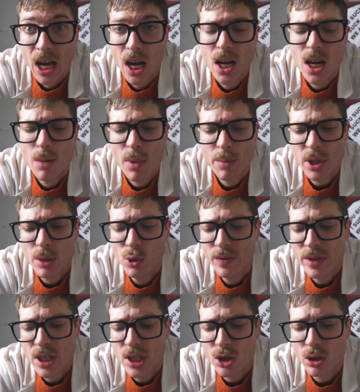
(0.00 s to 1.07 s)
I'm gonna
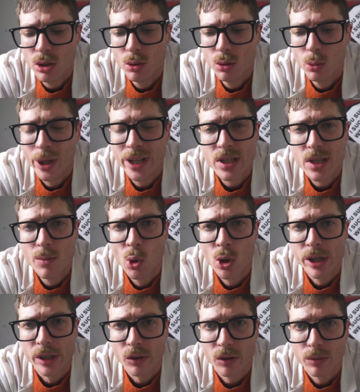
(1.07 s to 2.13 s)
move these to Wednesday
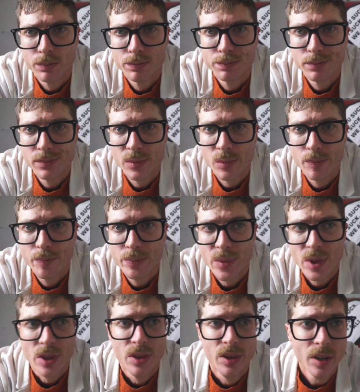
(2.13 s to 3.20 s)
mornings.
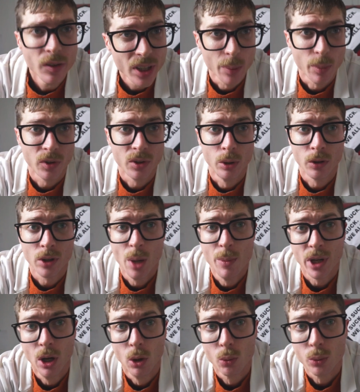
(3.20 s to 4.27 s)
This episode is
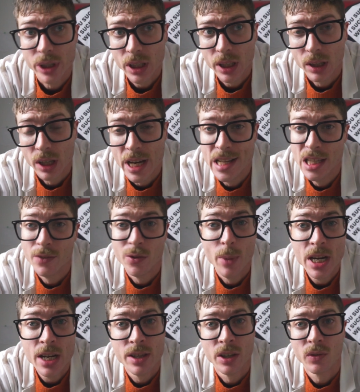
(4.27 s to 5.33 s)
coming out really late, and if you
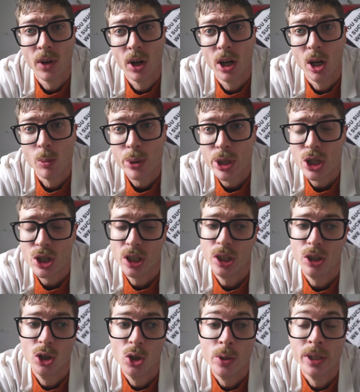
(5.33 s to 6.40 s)
made it this far, I appreciate
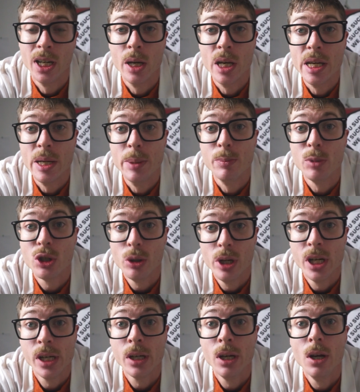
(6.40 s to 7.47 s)
you, and I am
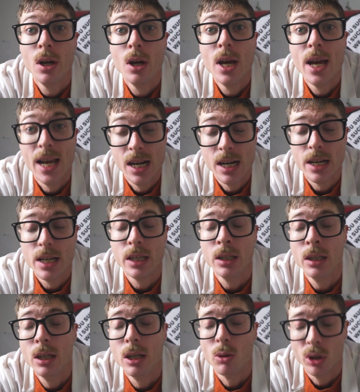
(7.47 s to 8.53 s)
shooting,
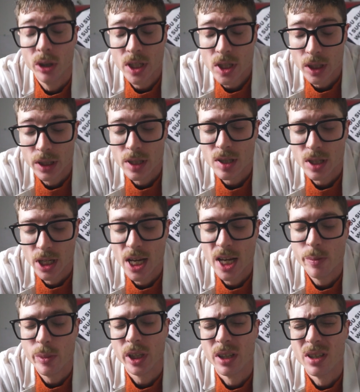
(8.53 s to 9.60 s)
editing, releasing this
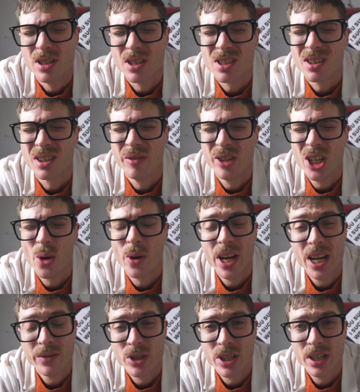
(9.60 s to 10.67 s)
today because the video I
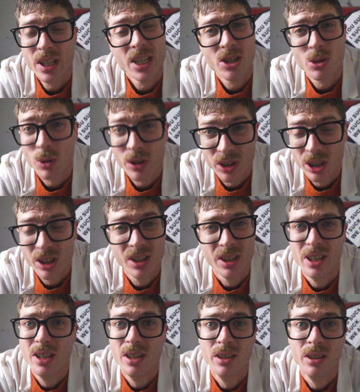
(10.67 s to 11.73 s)
had for today just wasn't good,
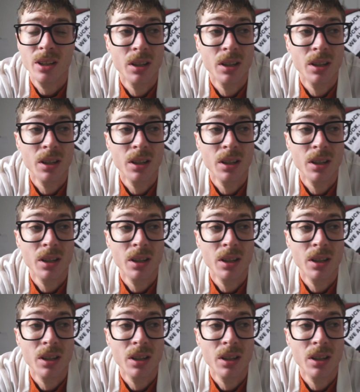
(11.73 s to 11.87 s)
and